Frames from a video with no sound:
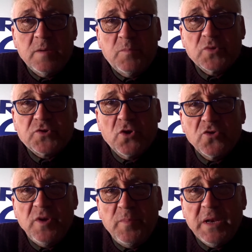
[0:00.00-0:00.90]
But
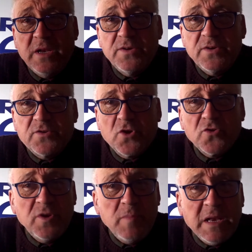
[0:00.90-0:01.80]
30 million
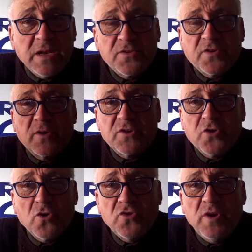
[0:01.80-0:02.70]

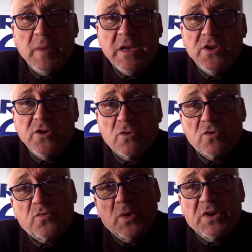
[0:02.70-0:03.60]

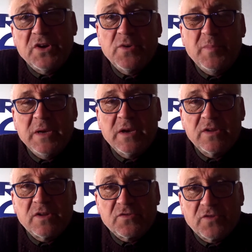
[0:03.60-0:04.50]
euros went into building
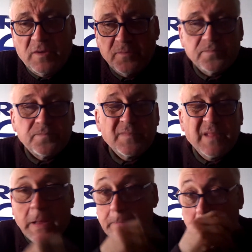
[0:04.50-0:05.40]
this thing
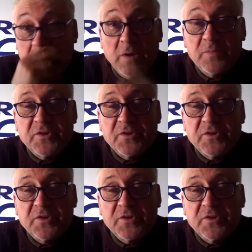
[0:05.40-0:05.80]
and putting up the